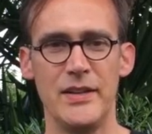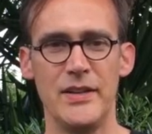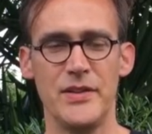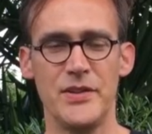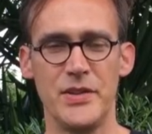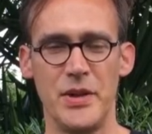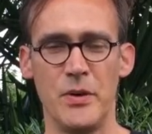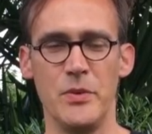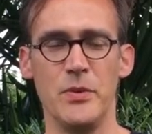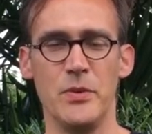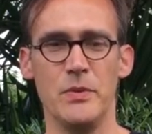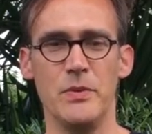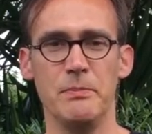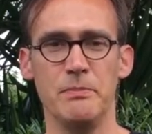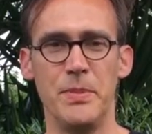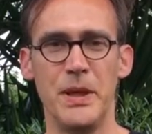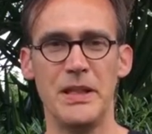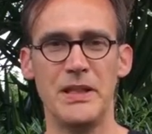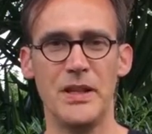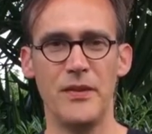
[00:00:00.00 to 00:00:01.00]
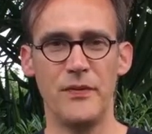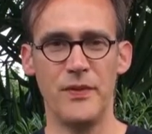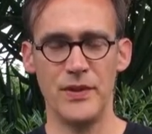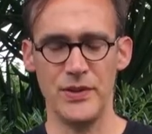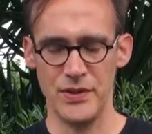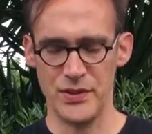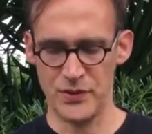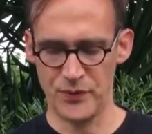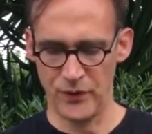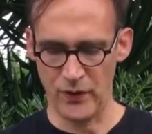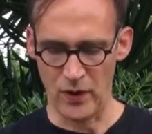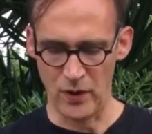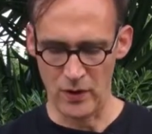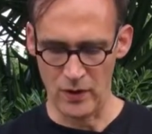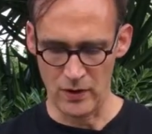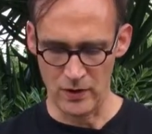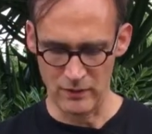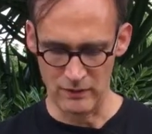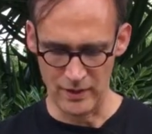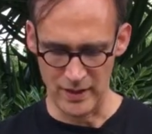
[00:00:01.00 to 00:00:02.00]
So big difference
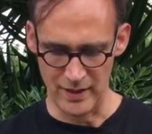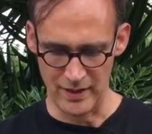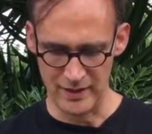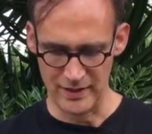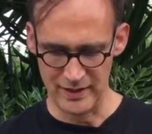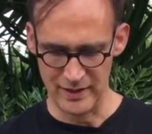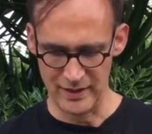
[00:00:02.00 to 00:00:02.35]
for